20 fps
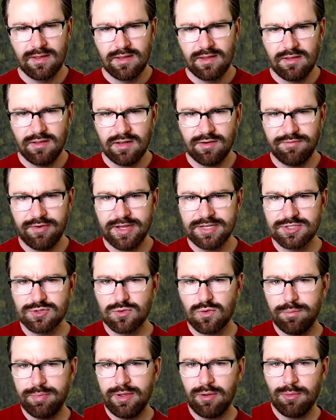You can find
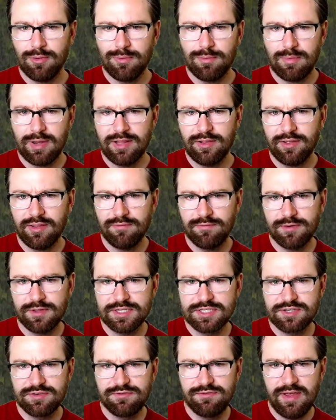Scorpio by looking for
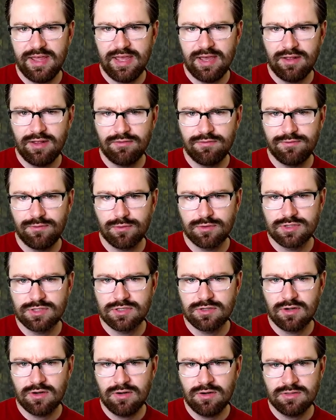this fan of four
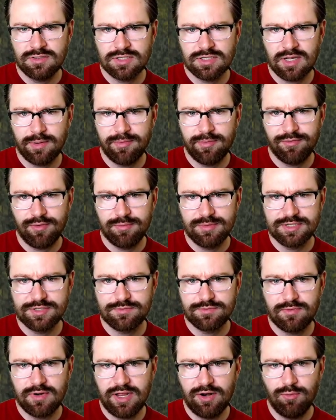stars coming from this
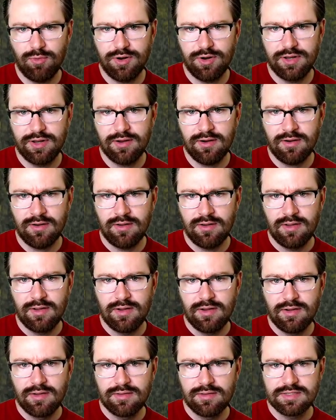red one here.
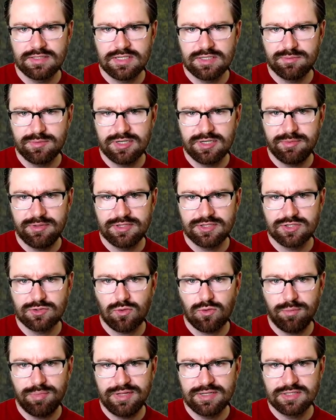This is meant to be the
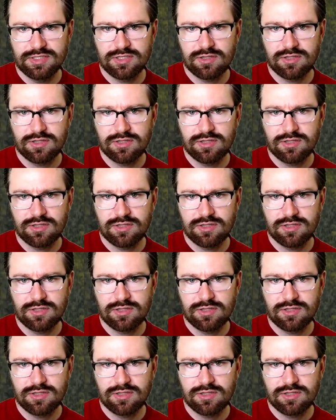scorpion's